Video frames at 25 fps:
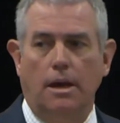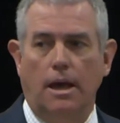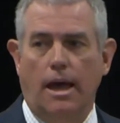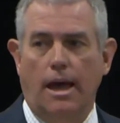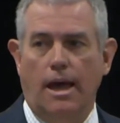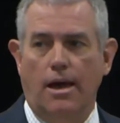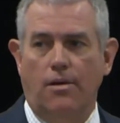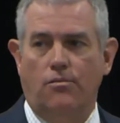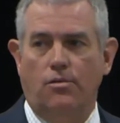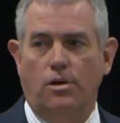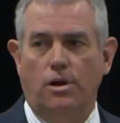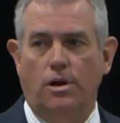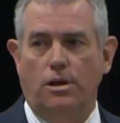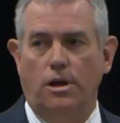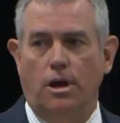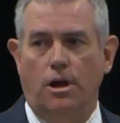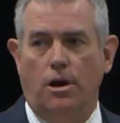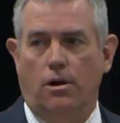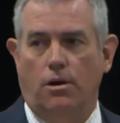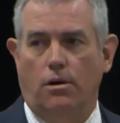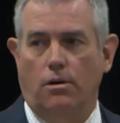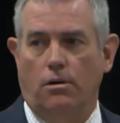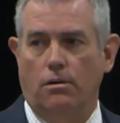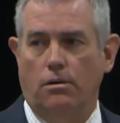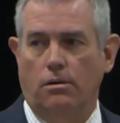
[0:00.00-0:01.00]
every
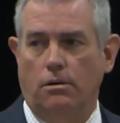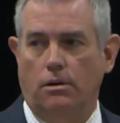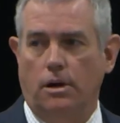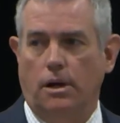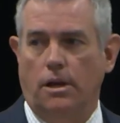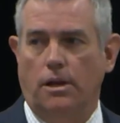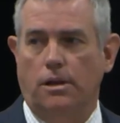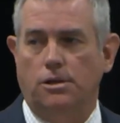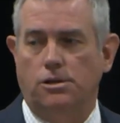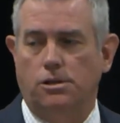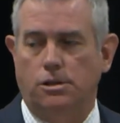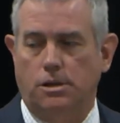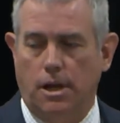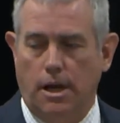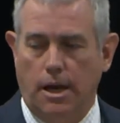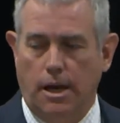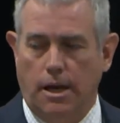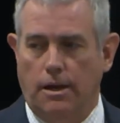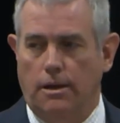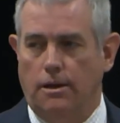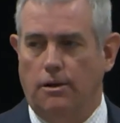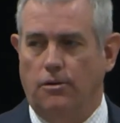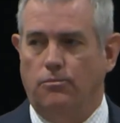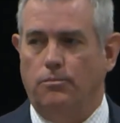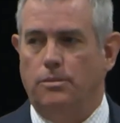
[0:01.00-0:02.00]
year in the
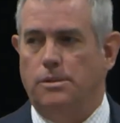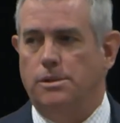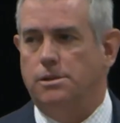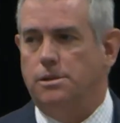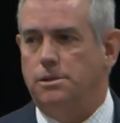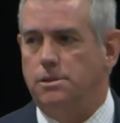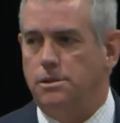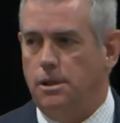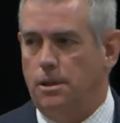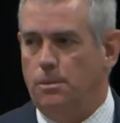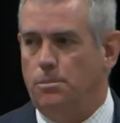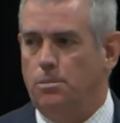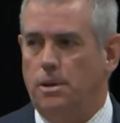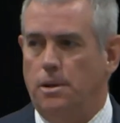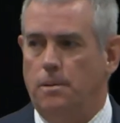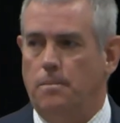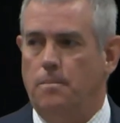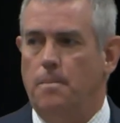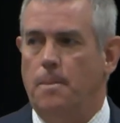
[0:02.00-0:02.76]
state of Mississippi.